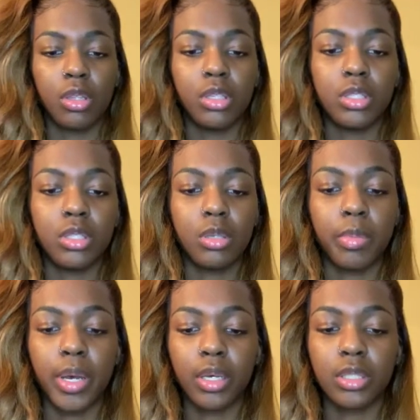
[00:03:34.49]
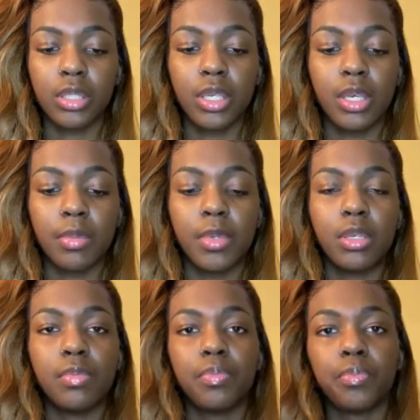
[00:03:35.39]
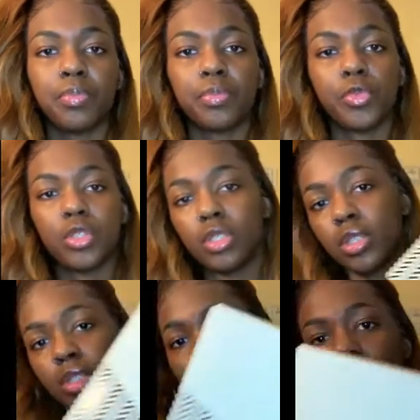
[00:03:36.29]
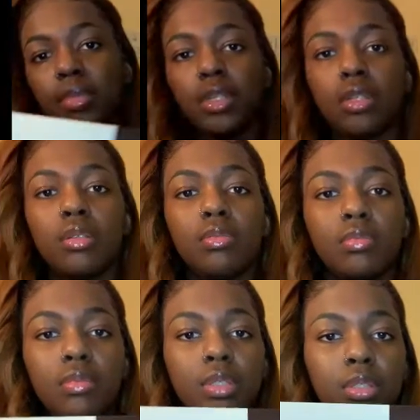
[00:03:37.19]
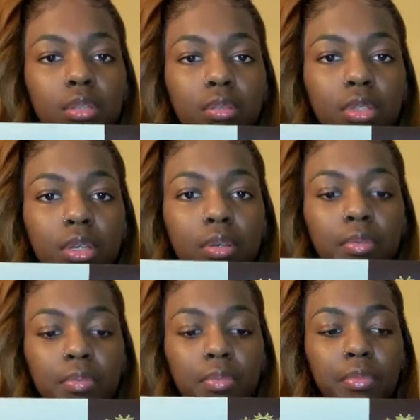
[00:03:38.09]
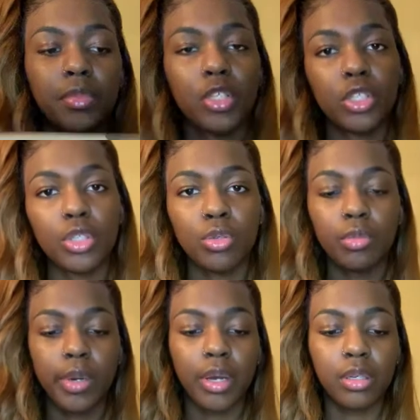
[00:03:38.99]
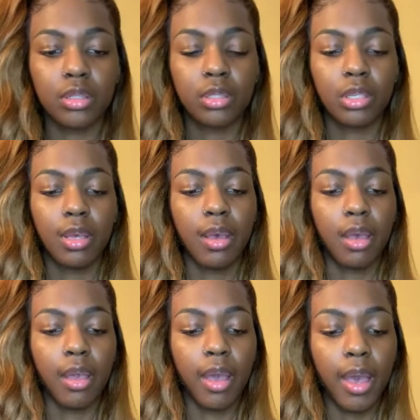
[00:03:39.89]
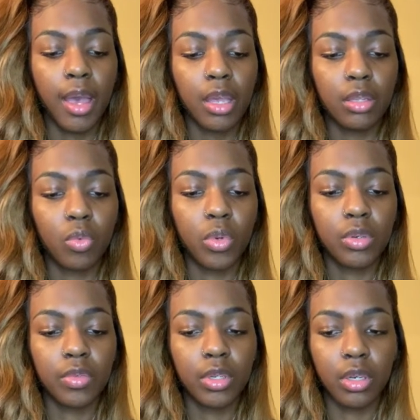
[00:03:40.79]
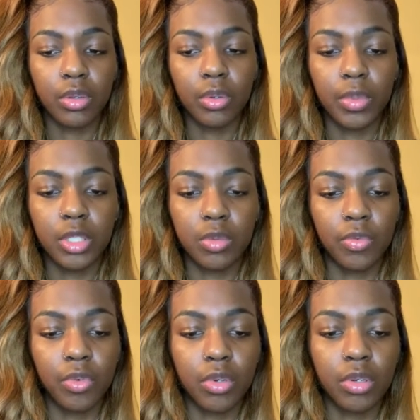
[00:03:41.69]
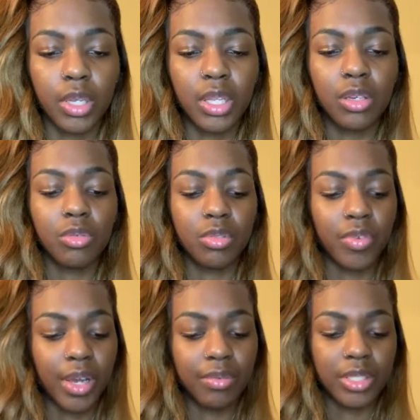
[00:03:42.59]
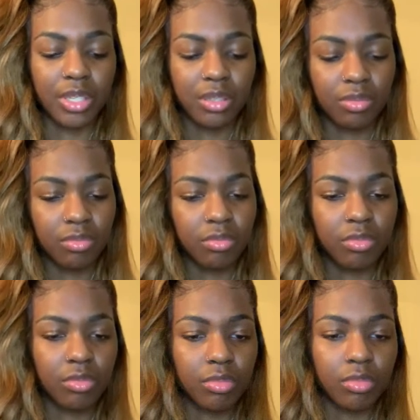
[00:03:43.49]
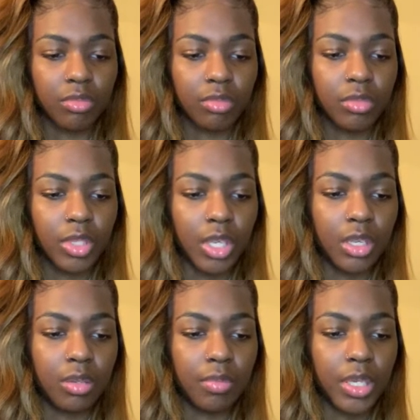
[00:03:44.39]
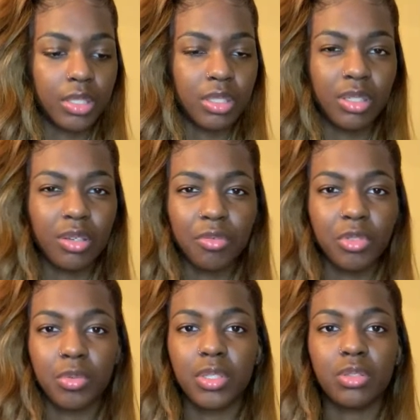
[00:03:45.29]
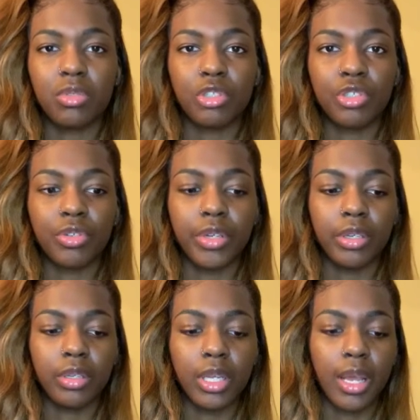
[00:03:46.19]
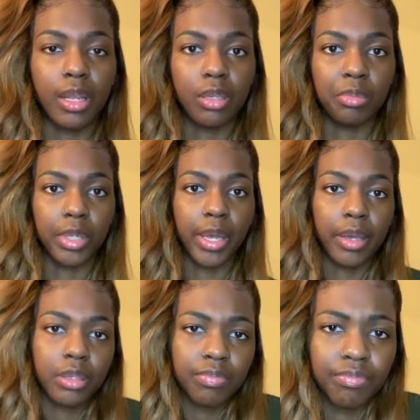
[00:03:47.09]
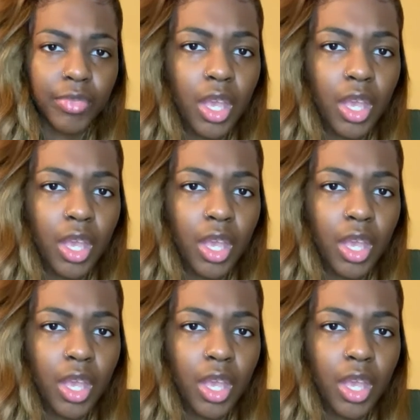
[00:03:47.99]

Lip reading: This is the box it came in, which is the top lid, but yeah. It's a cute box. I had one of their other wigs before. I think it was 510. And basically the difference was it was straight and I had it in black.